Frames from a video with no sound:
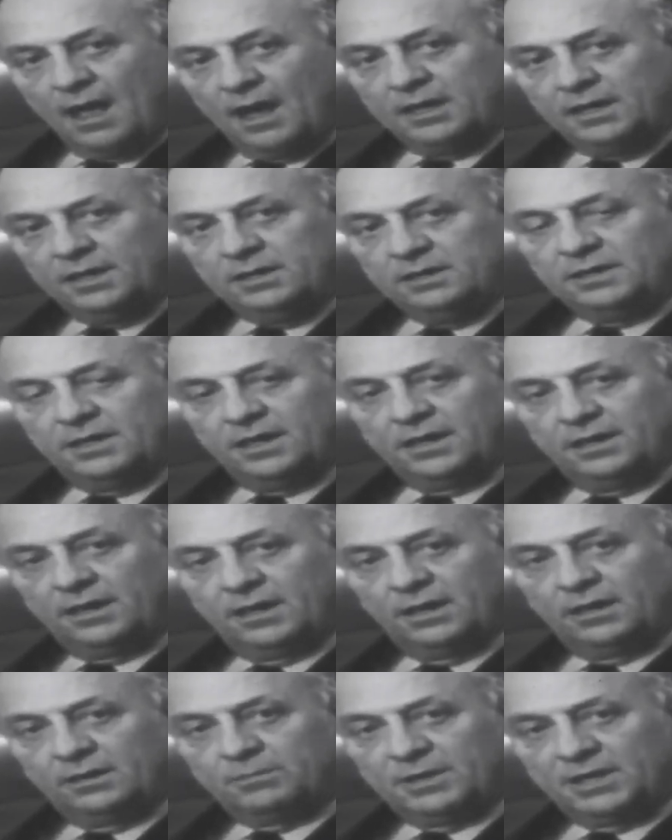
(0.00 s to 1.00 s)
I didn't get it
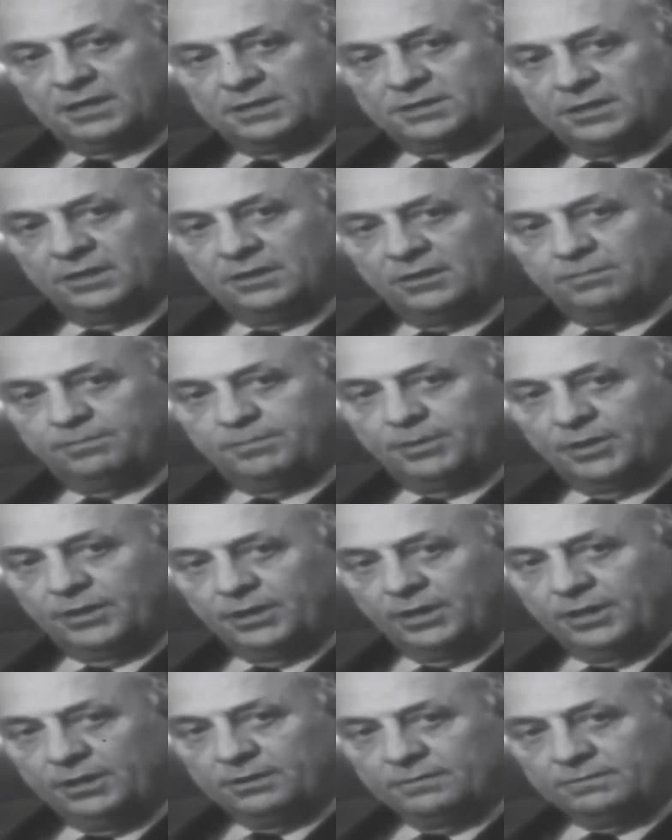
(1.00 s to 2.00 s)
out myself,
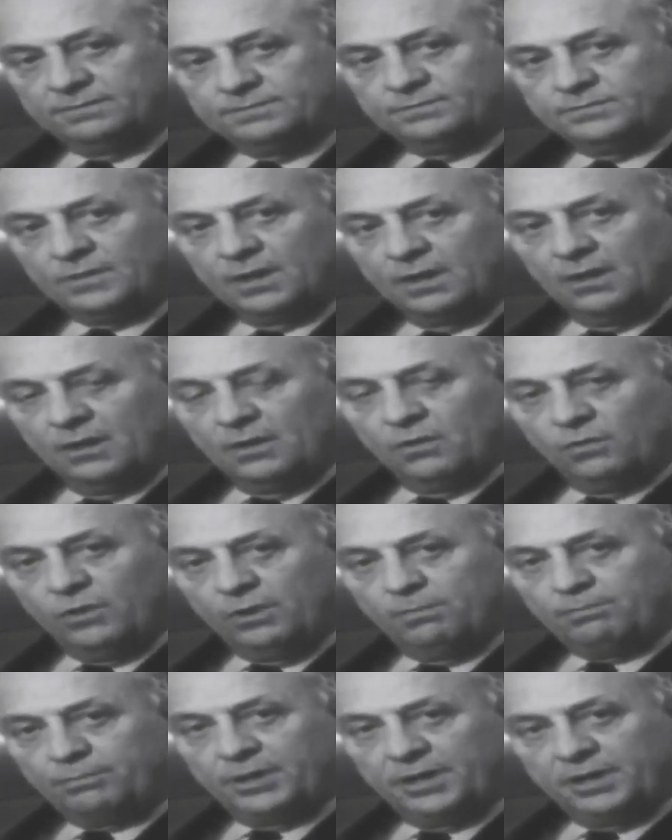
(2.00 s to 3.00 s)
Burke. We
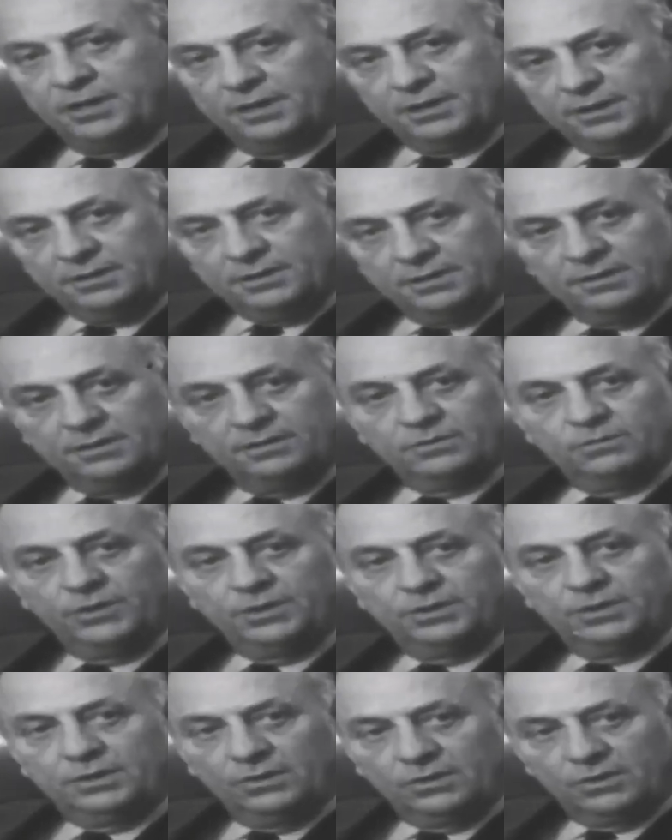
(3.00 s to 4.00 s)
printed it and we
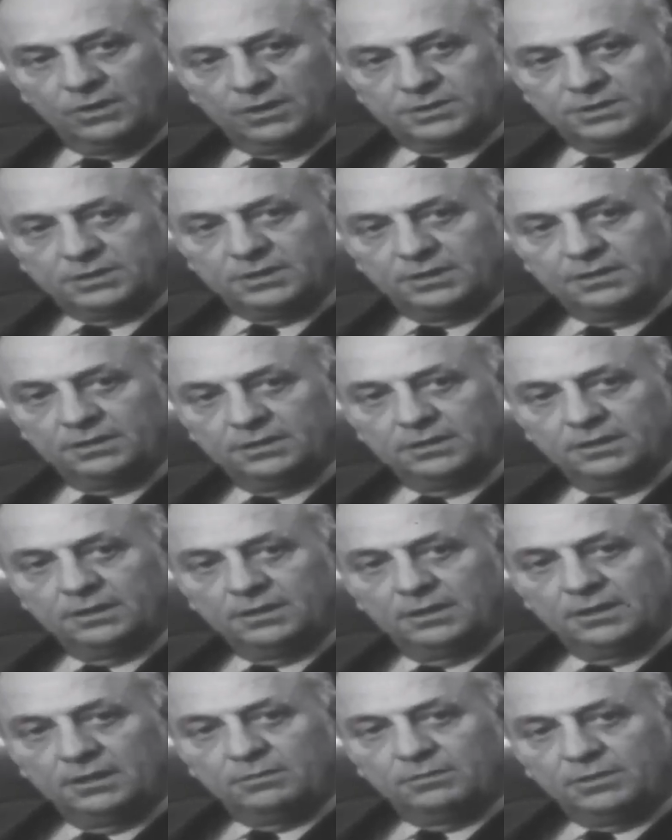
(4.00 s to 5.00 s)
endorse it.
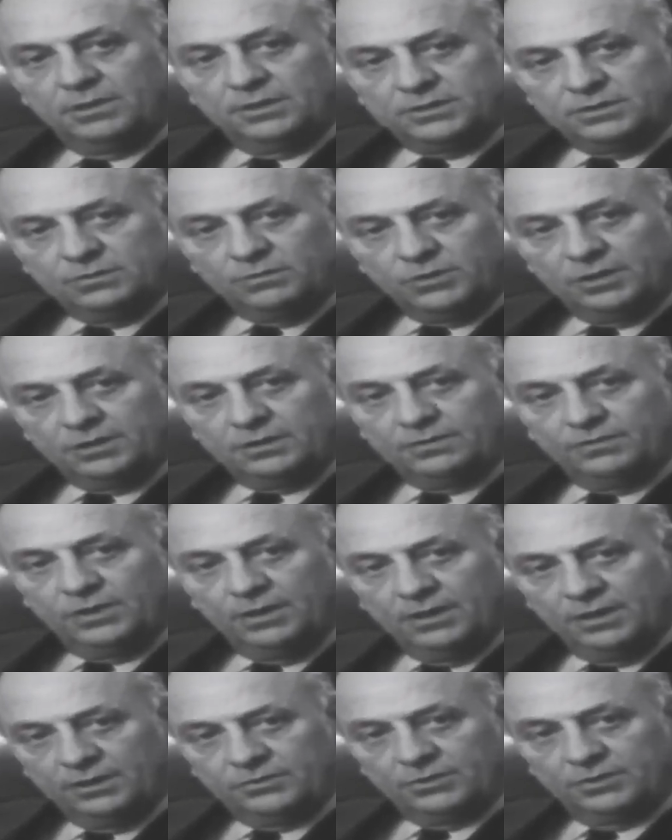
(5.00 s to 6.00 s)
But it's the work of
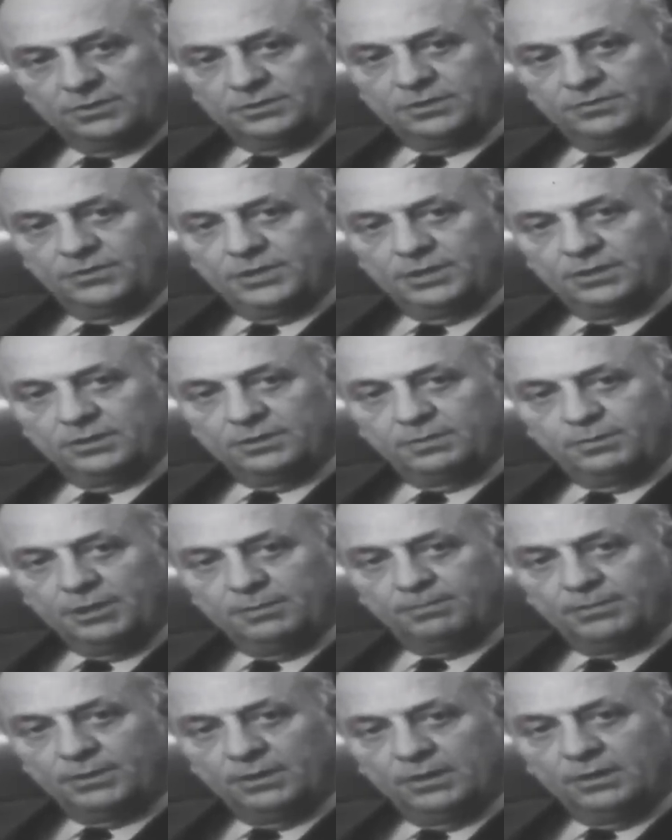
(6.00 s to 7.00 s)
hundreds of health
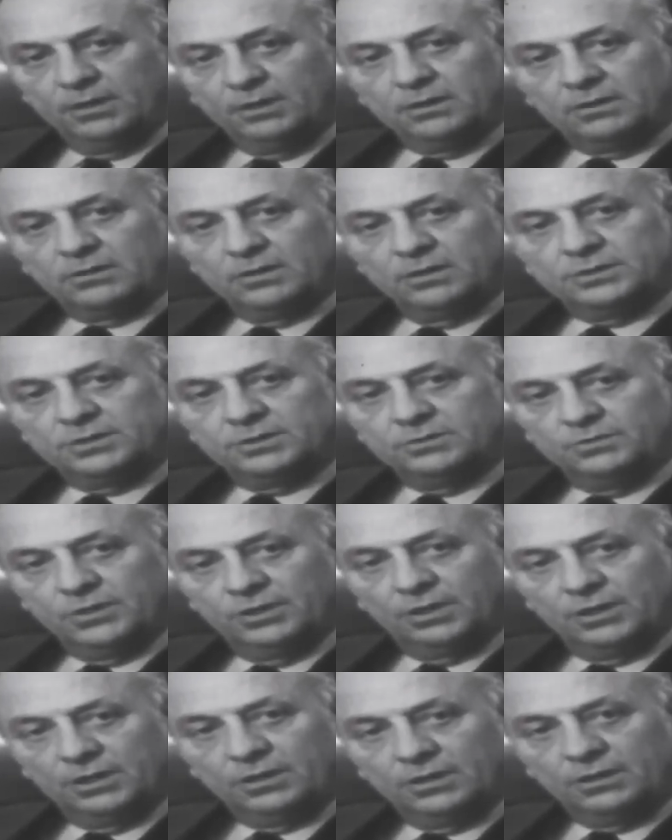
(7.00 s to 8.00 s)
people all across the
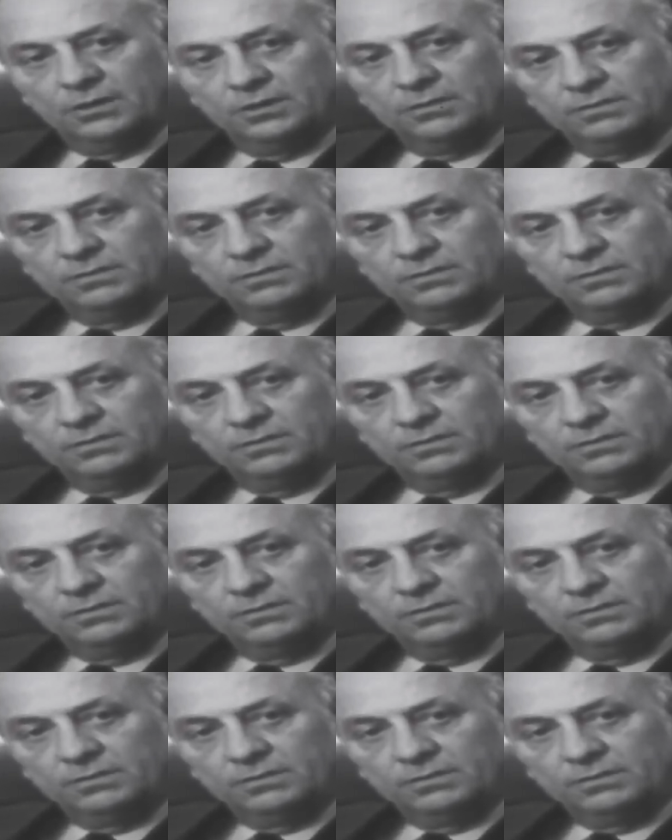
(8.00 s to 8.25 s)
world.